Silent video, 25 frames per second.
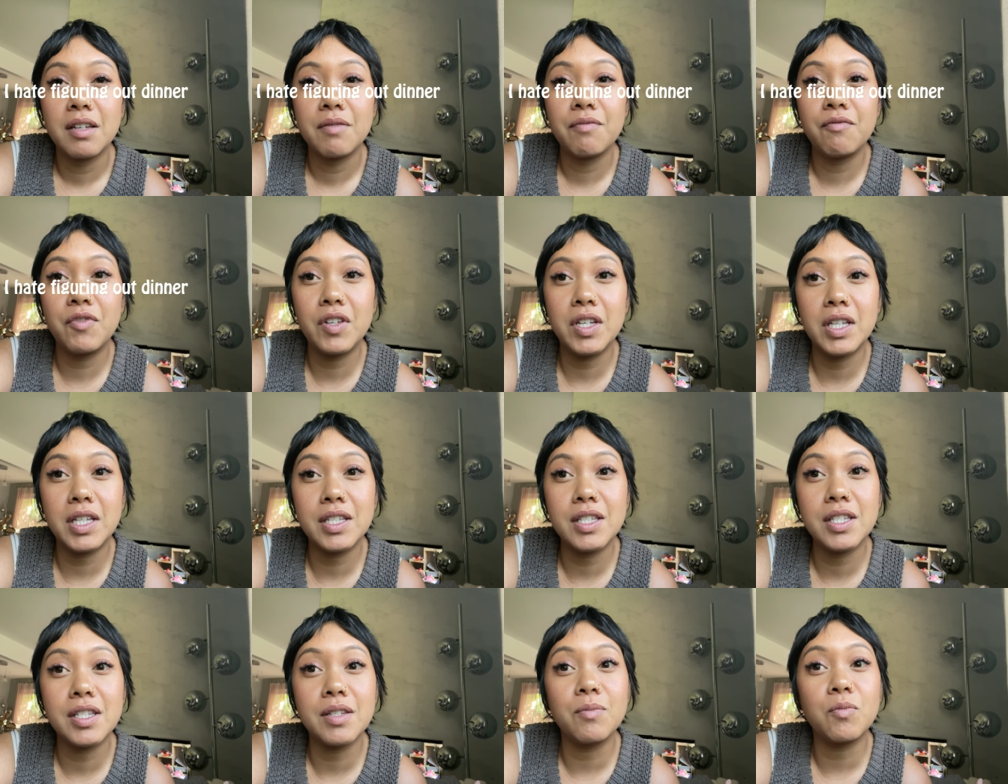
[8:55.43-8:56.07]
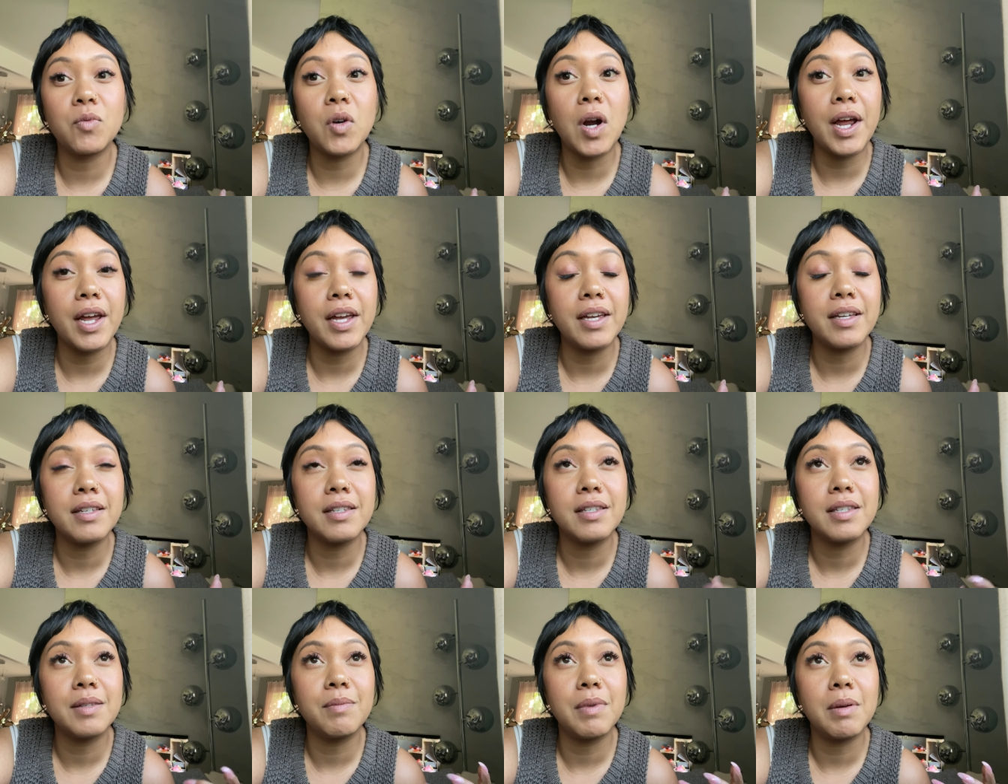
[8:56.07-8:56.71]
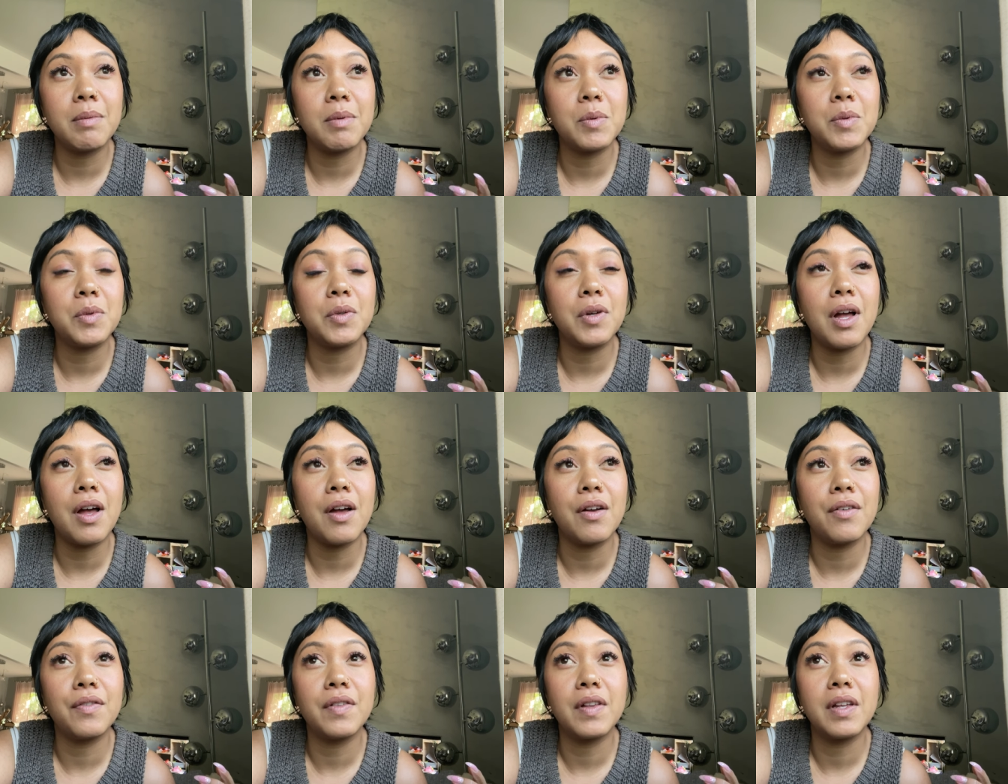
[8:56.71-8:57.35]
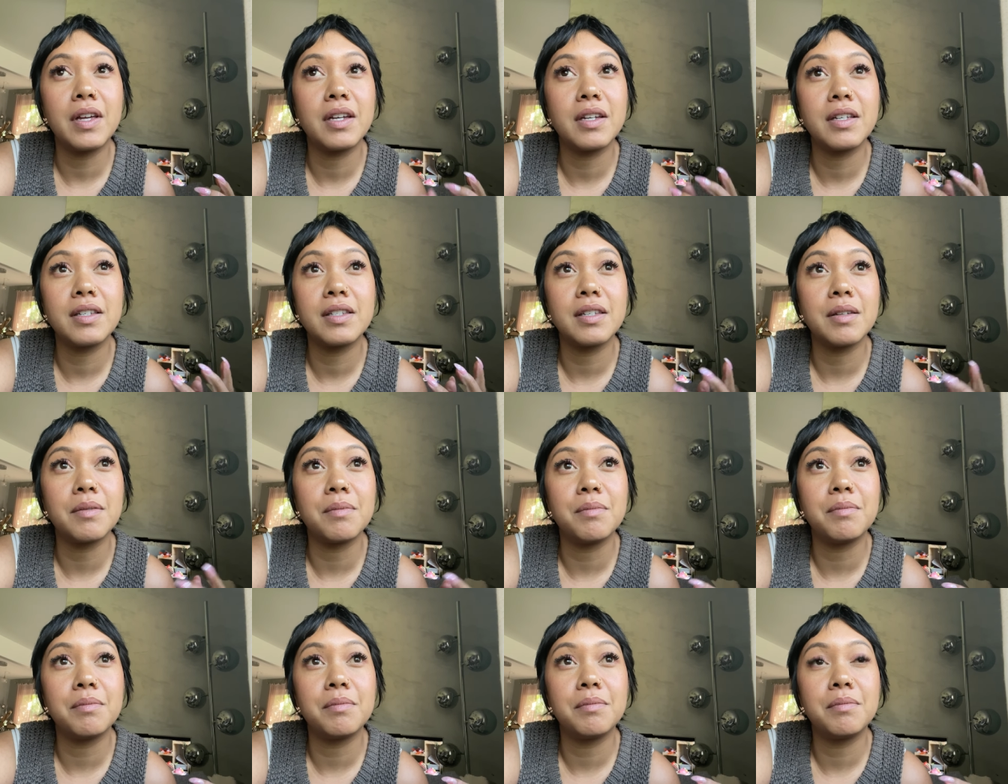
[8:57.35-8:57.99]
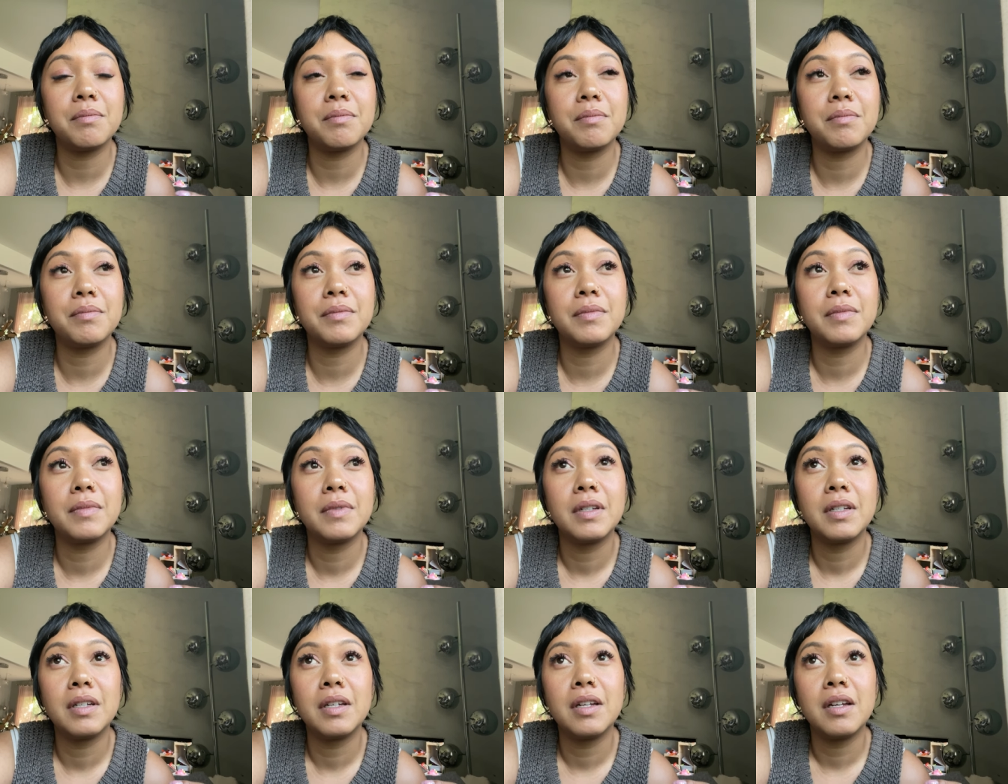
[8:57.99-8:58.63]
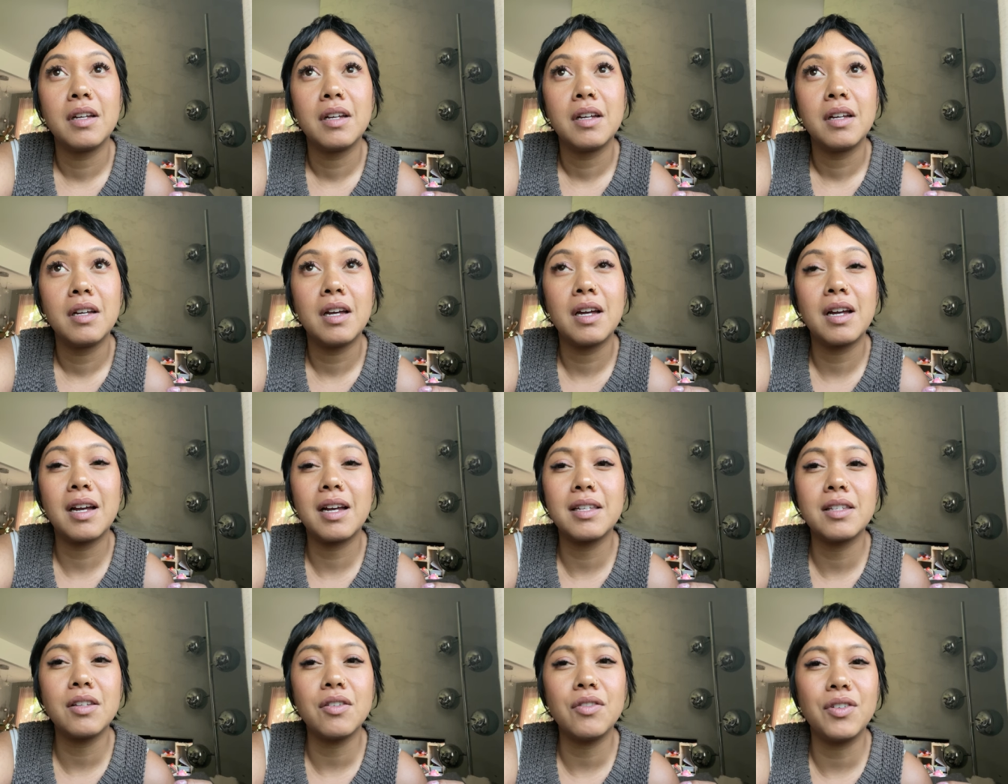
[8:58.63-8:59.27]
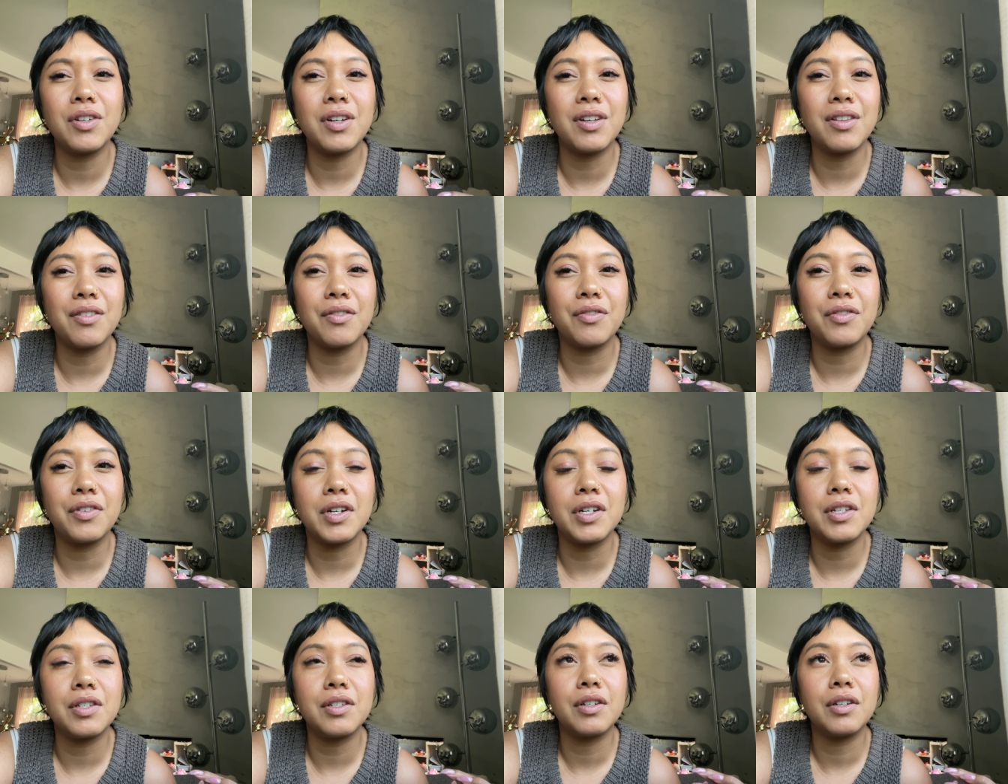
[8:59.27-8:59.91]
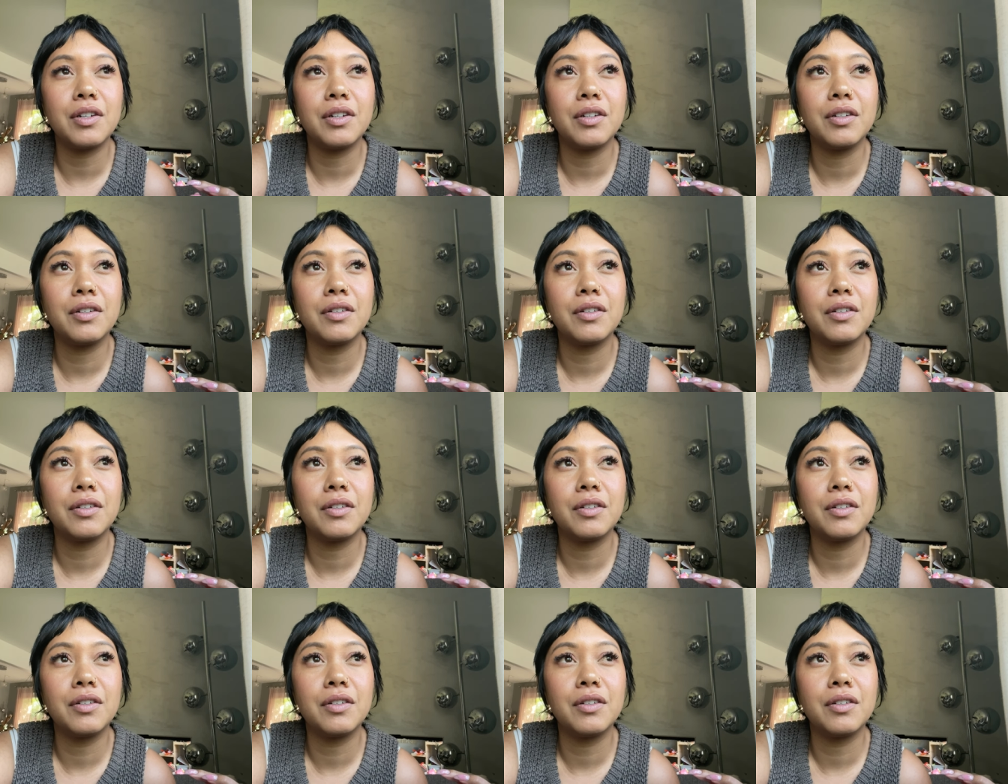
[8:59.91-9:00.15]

Feeling some rice. Maybe we'll have like some I guess I'll look in the freezer.